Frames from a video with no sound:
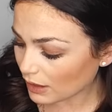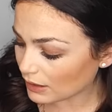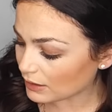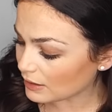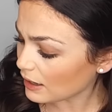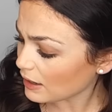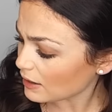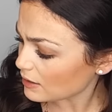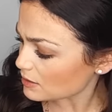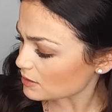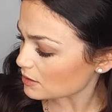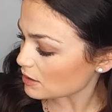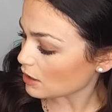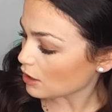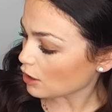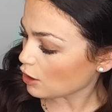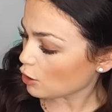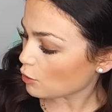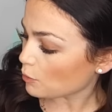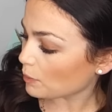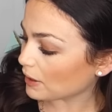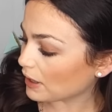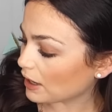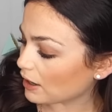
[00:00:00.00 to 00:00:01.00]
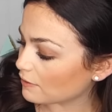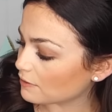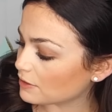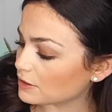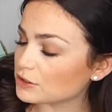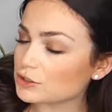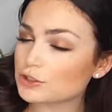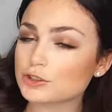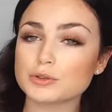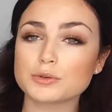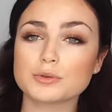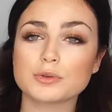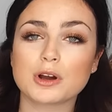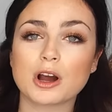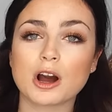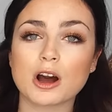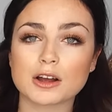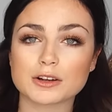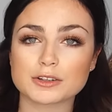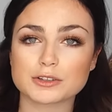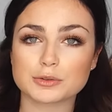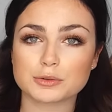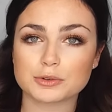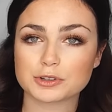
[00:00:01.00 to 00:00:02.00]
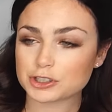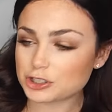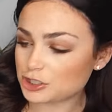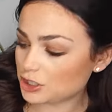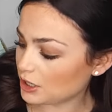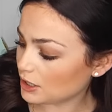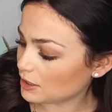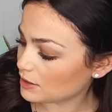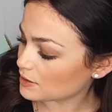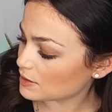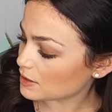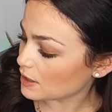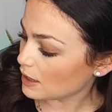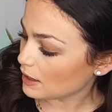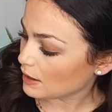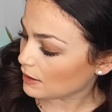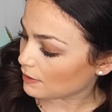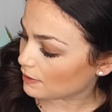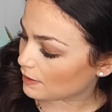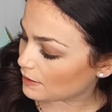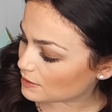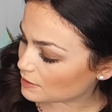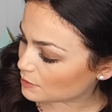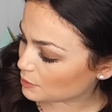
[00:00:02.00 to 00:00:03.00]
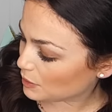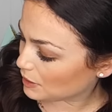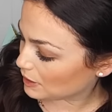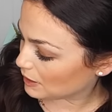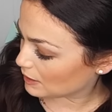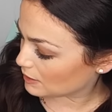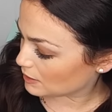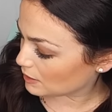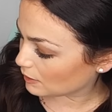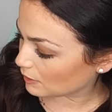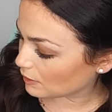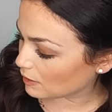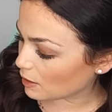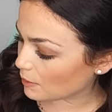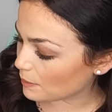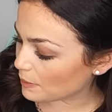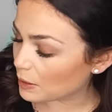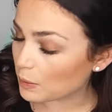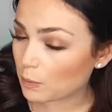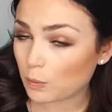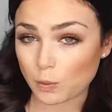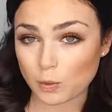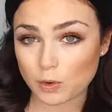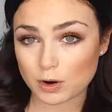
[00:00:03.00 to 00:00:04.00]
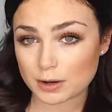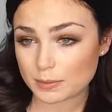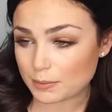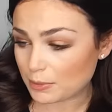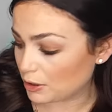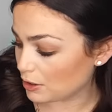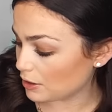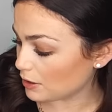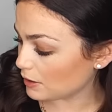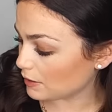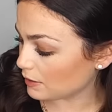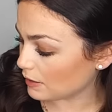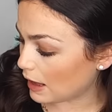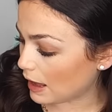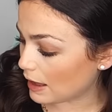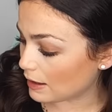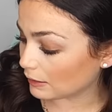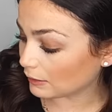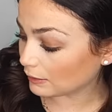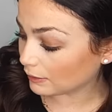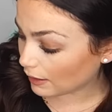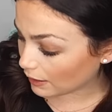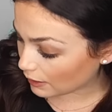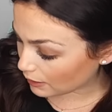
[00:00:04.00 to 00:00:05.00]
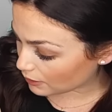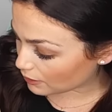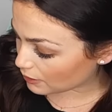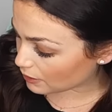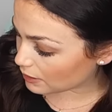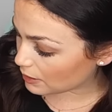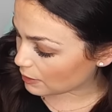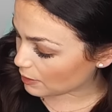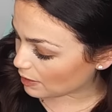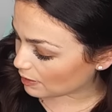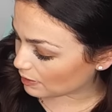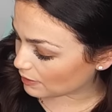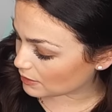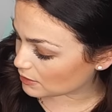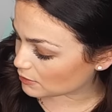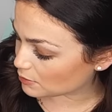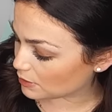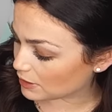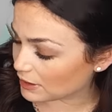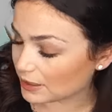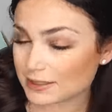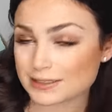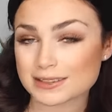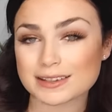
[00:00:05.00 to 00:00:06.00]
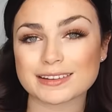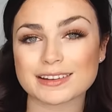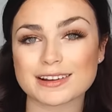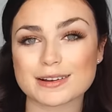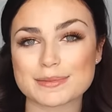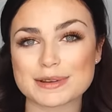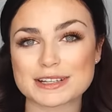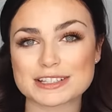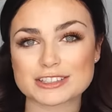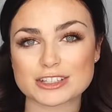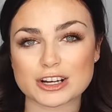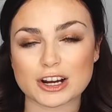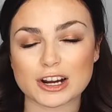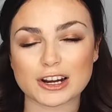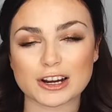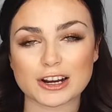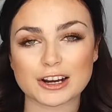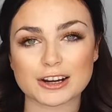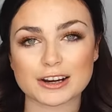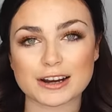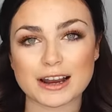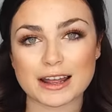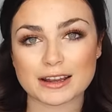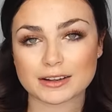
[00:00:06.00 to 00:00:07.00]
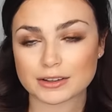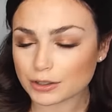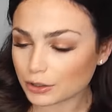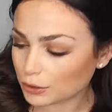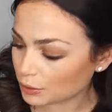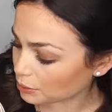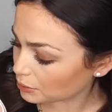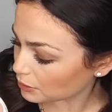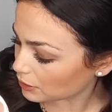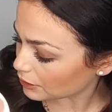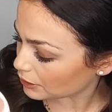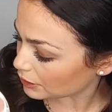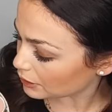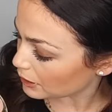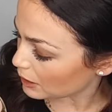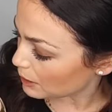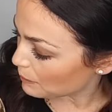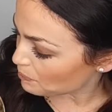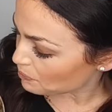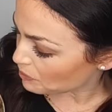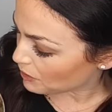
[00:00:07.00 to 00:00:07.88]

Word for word: Next, we have the two contour shades. This one is a little bit warmer and lighter, and this one is a little bit darker and cooler.